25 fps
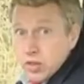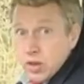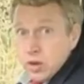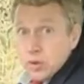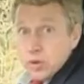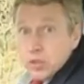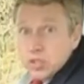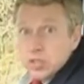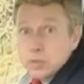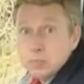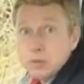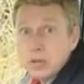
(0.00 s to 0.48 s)
though
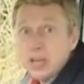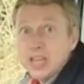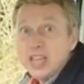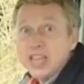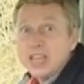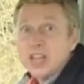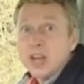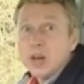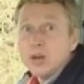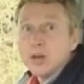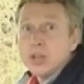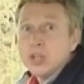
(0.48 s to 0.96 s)
it's a pity
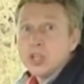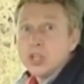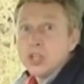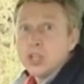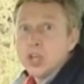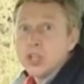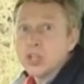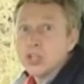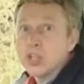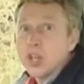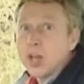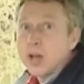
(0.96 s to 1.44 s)
it only
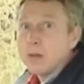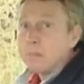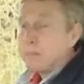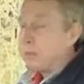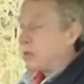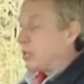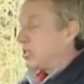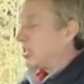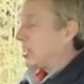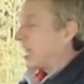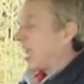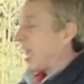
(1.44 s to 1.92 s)
adjusts
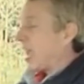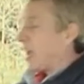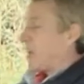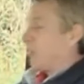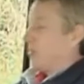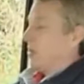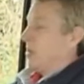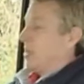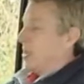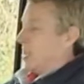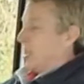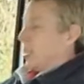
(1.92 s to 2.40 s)
up and
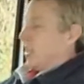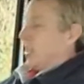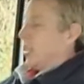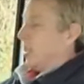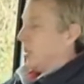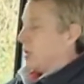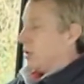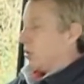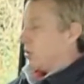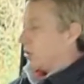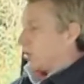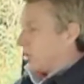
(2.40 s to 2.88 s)
down
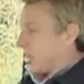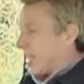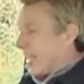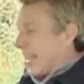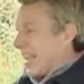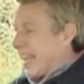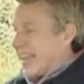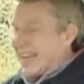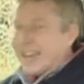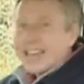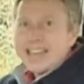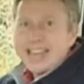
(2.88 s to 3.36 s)
and not
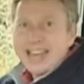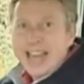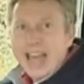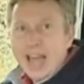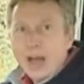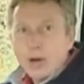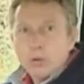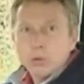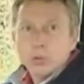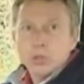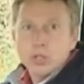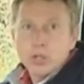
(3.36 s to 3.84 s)
in and
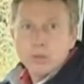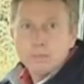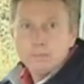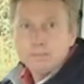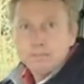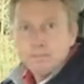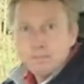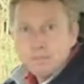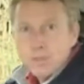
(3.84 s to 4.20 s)
out.